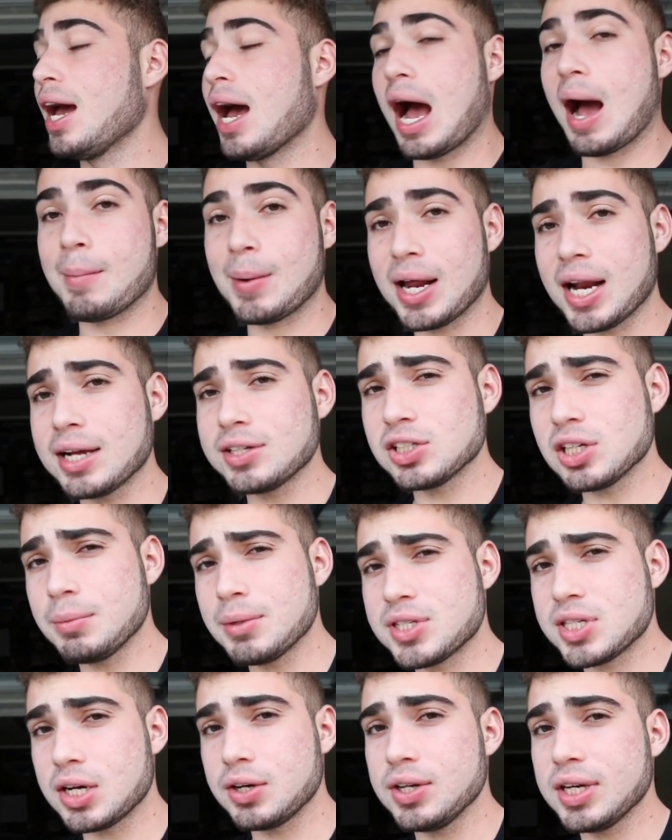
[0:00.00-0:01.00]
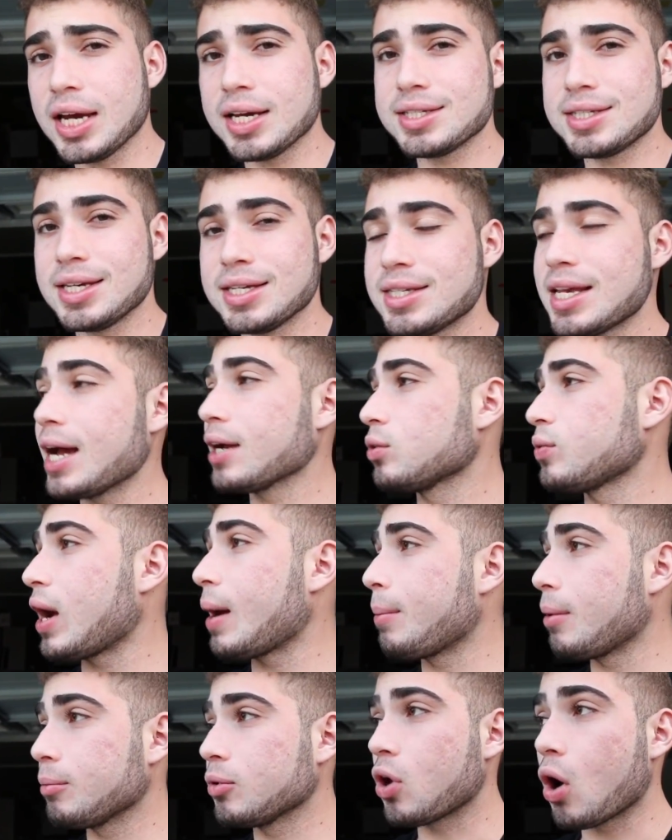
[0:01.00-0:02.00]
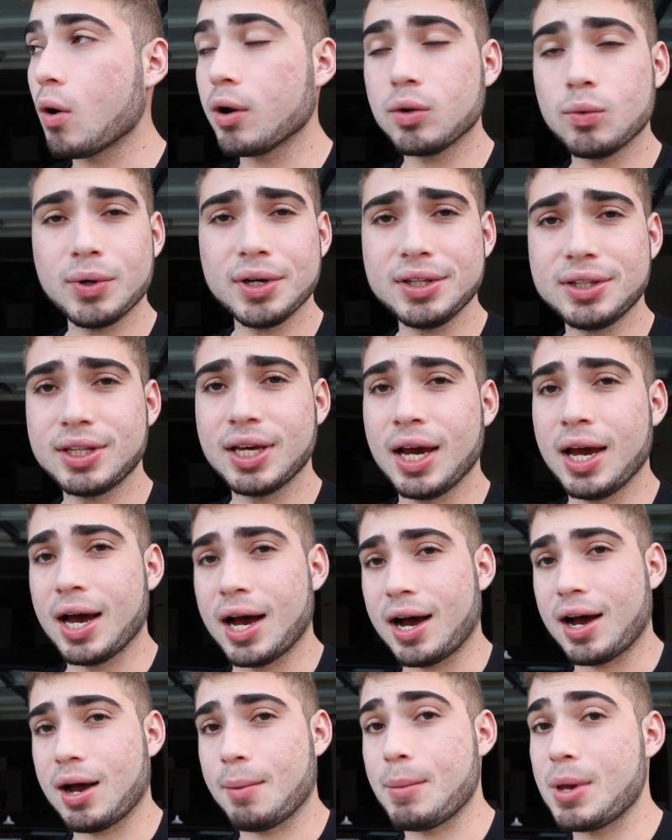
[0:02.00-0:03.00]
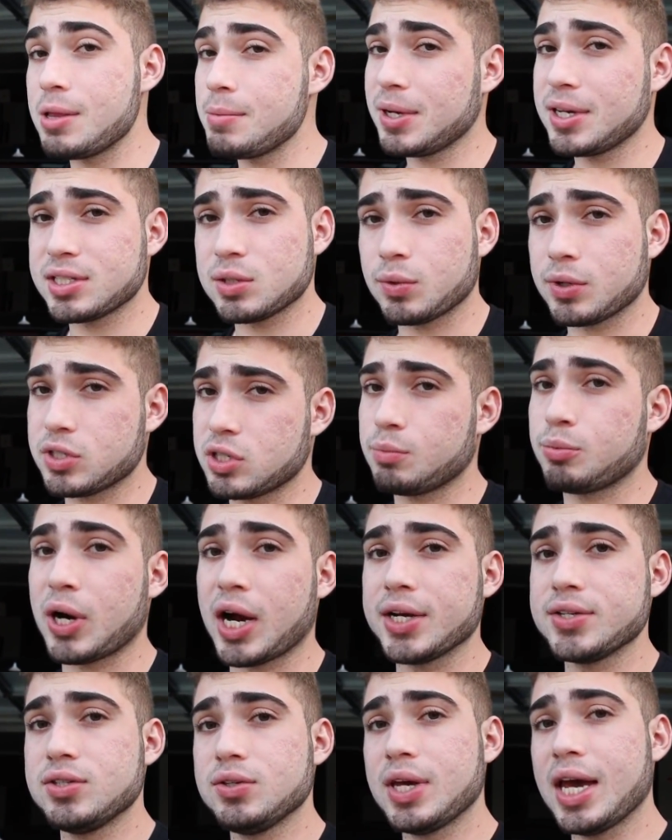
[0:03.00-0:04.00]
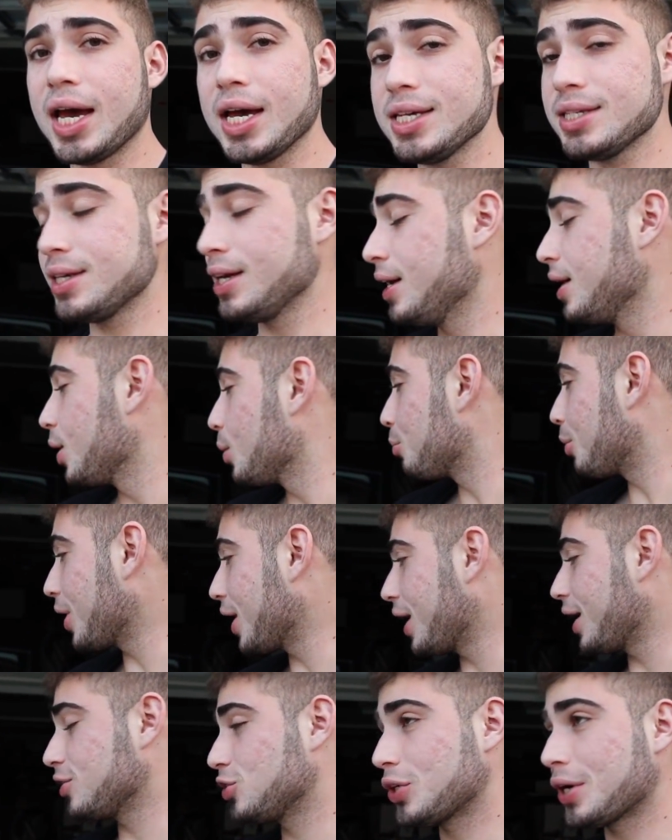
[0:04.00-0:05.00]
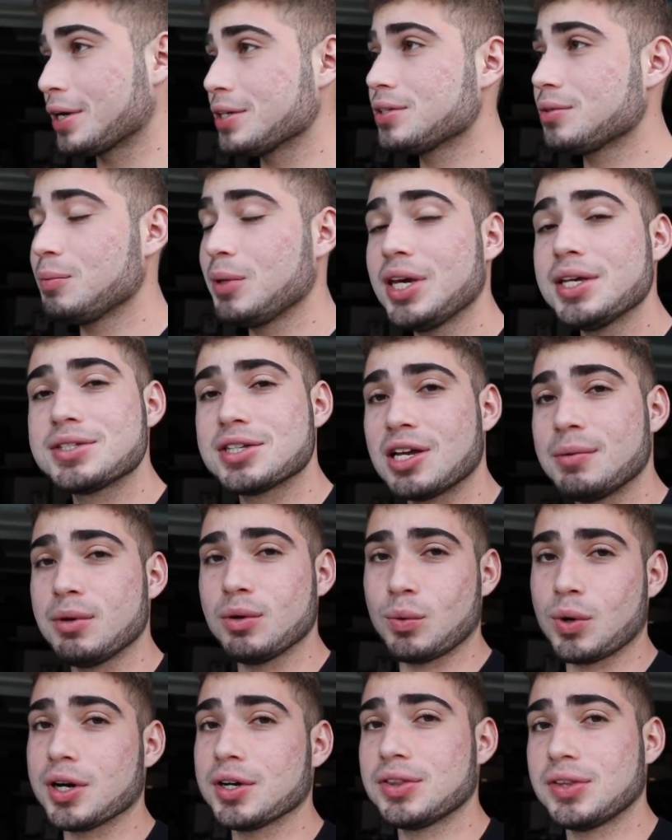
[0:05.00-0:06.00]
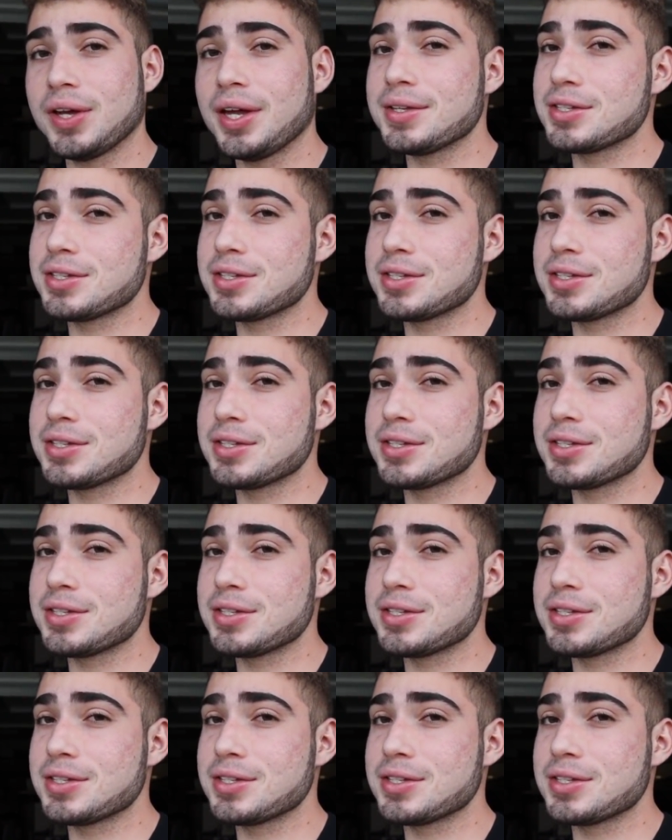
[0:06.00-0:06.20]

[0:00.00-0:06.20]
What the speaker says: I'm not actually gonna be telling you guys the exact wrap I'm going with, mainly because I wanna surprise you guys, but trust me, it's gonna be worth it.